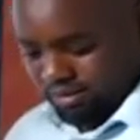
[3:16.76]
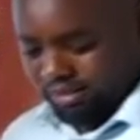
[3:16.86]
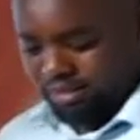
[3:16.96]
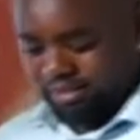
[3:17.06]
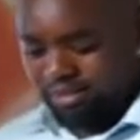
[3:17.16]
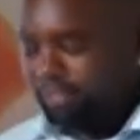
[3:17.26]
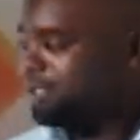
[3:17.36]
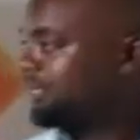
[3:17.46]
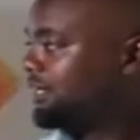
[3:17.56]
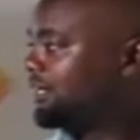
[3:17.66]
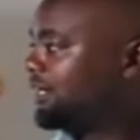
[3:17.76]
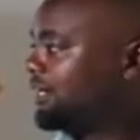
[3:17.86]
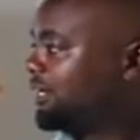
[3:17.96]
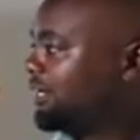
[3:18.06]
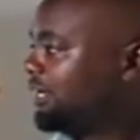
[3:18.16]
Then
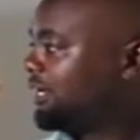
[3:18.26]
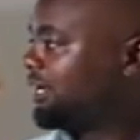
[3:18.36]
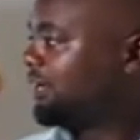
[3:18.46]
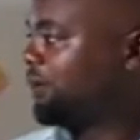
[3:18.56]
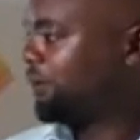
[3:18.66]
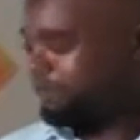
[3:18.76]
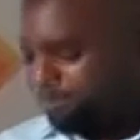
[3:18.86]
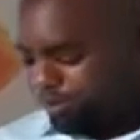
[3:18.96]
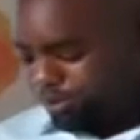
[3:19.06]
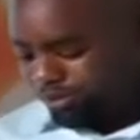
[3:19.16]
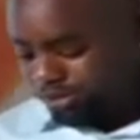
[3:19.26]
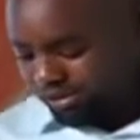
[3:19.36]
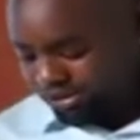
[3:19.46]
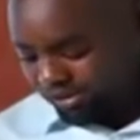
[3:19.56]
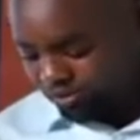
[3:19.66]
you are supposed
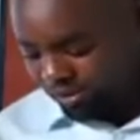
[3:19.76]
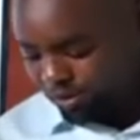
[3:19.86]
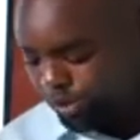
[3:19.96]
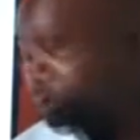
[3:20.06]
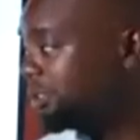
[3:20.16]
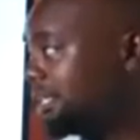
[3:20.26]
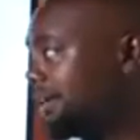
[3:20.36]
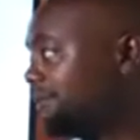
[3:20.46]
to substitute